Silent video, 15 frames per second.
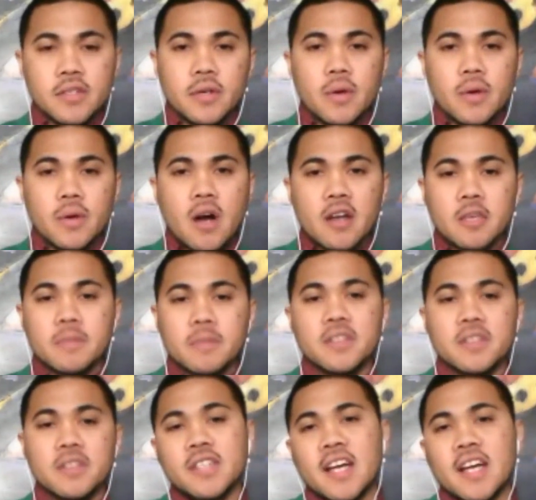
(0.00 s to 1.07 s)
So
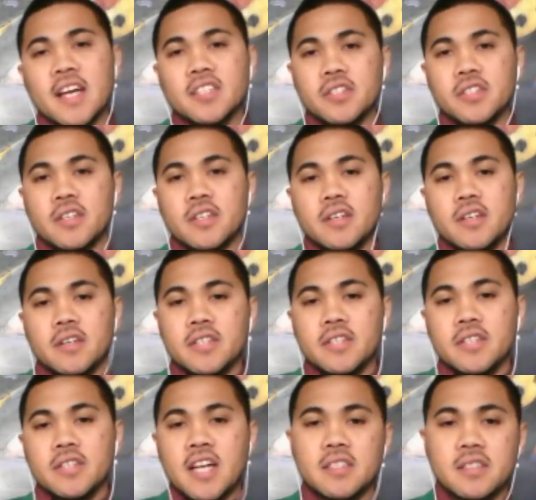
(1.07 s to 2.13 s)
occupancy taxes are
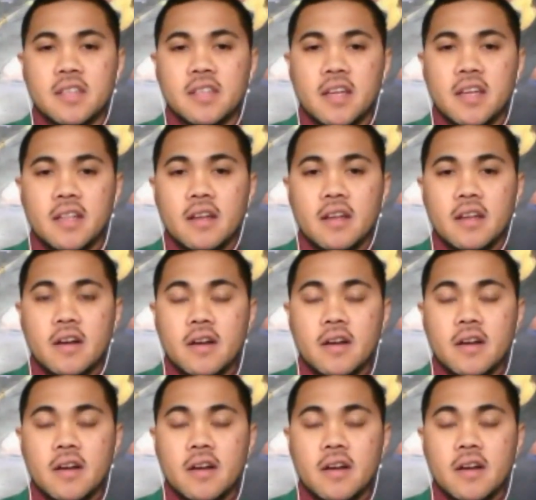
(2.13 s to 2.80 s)
taxes that